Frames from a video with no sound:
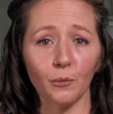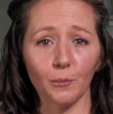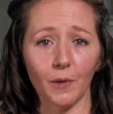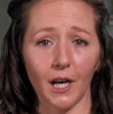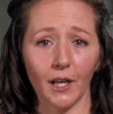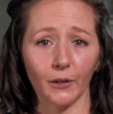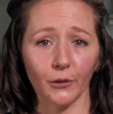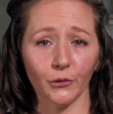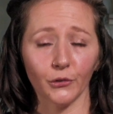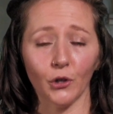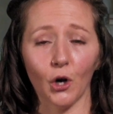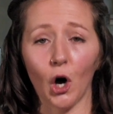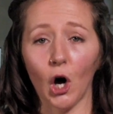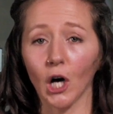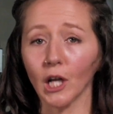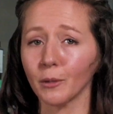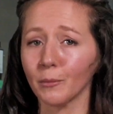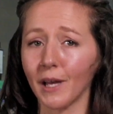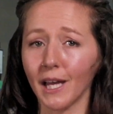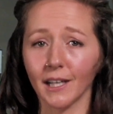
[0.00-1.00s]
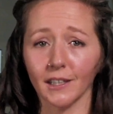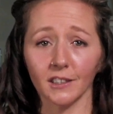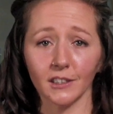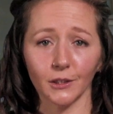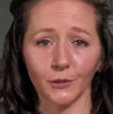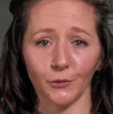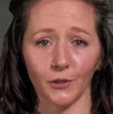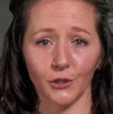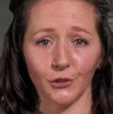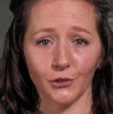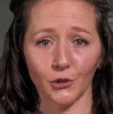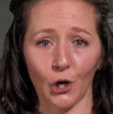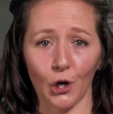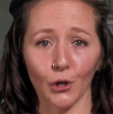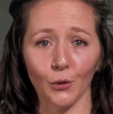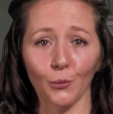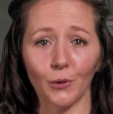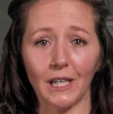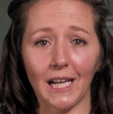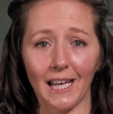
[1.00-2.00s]
models automatically
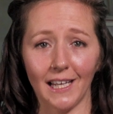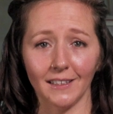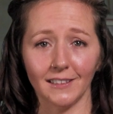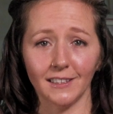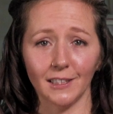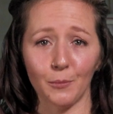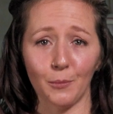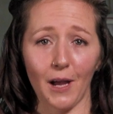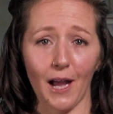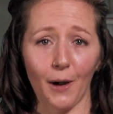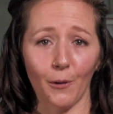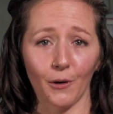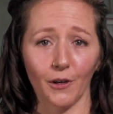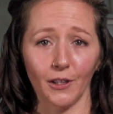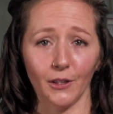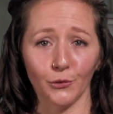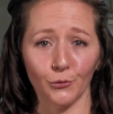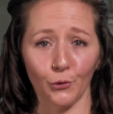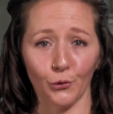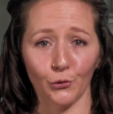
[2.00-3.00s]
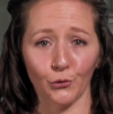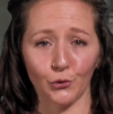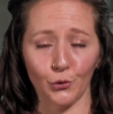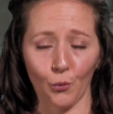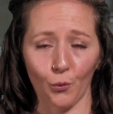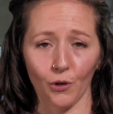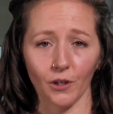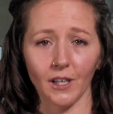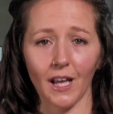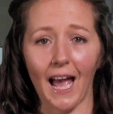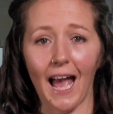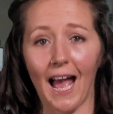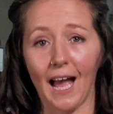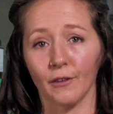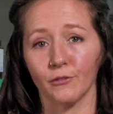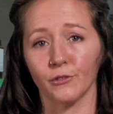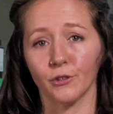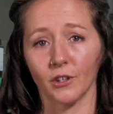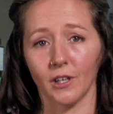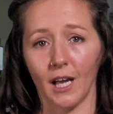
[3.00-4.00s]
restart when AC power is restored
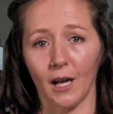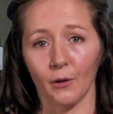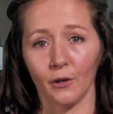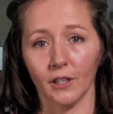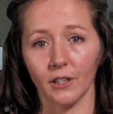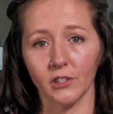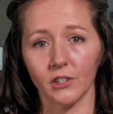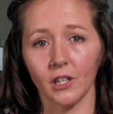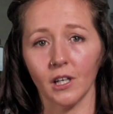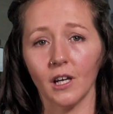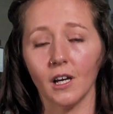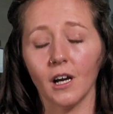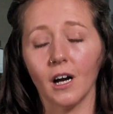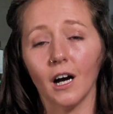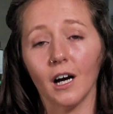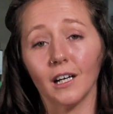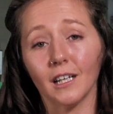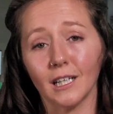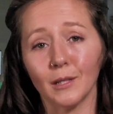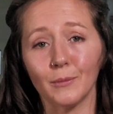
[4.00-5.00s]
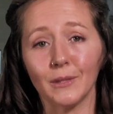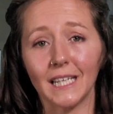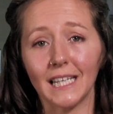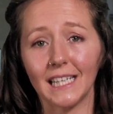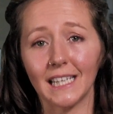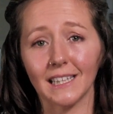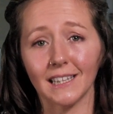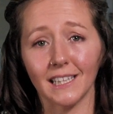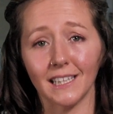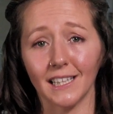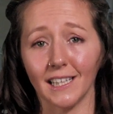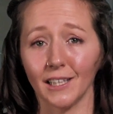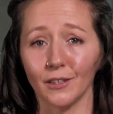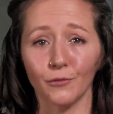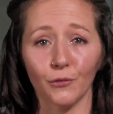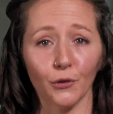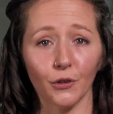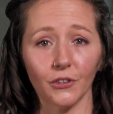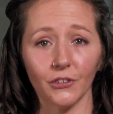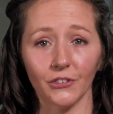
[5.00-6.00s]
after an outage, eliminating the need
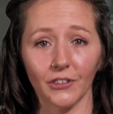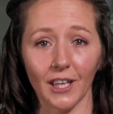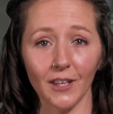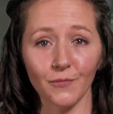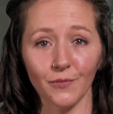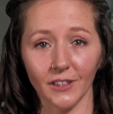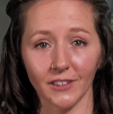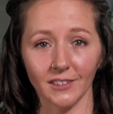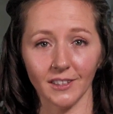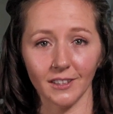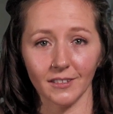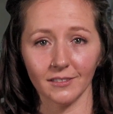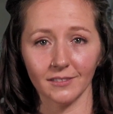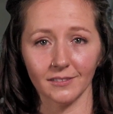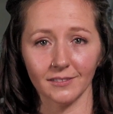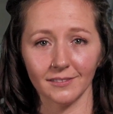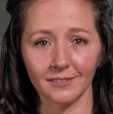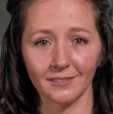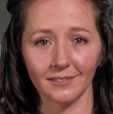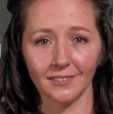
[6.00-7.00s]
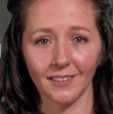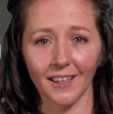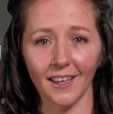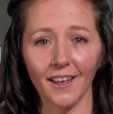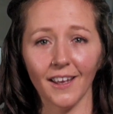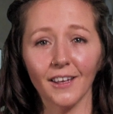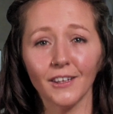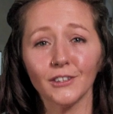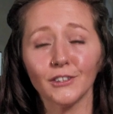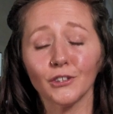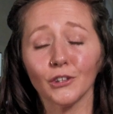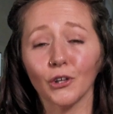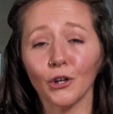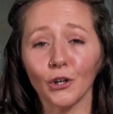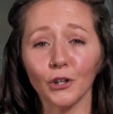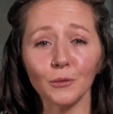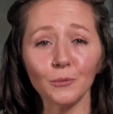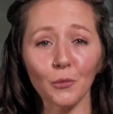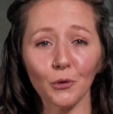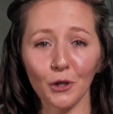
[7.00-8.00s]
for a site visit. To
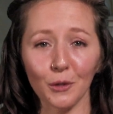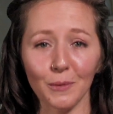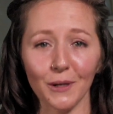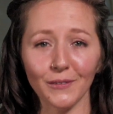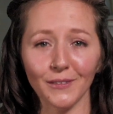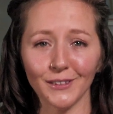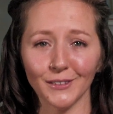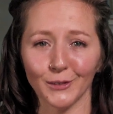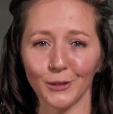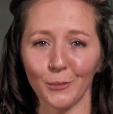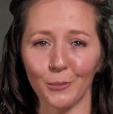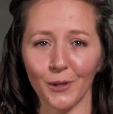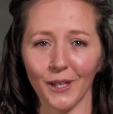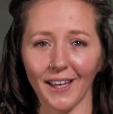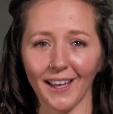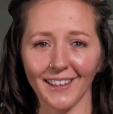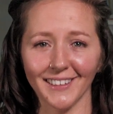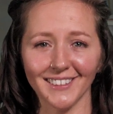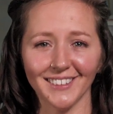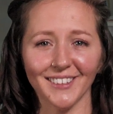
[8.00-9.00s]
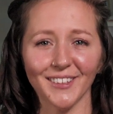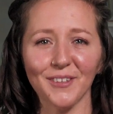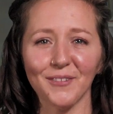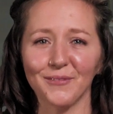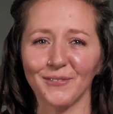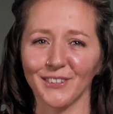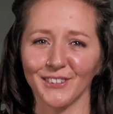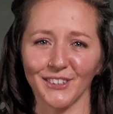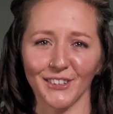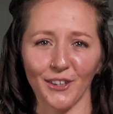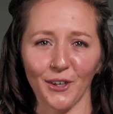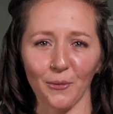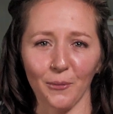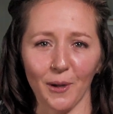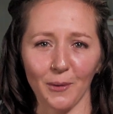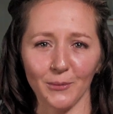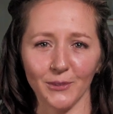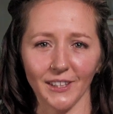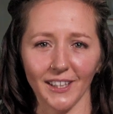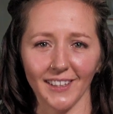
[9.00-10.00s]
learn more about this UPS, visit our
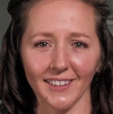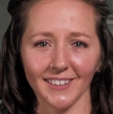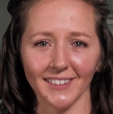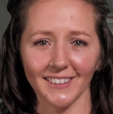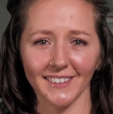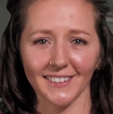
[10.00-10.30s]
website.